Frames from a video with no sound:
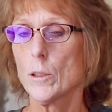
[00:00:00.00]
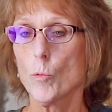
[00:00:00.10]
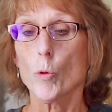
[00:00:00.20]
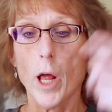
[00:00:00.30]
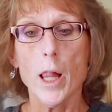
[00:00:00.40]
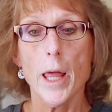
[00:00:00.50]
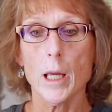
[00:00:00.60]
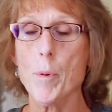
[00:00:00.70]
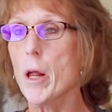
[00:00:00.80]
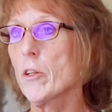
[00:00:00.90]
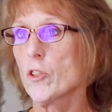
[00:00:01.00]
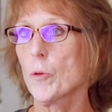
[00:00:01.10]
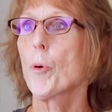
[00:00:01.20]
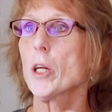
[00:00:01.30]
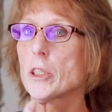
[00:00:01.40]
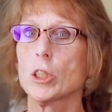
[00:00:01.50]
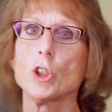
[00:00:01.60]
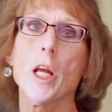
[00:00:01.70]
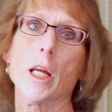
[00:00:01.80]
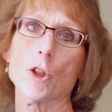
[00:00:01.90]
What I like about it is it's a process of
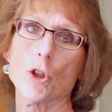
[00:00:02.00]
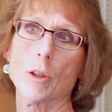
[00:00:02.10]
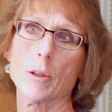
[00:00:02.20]
change.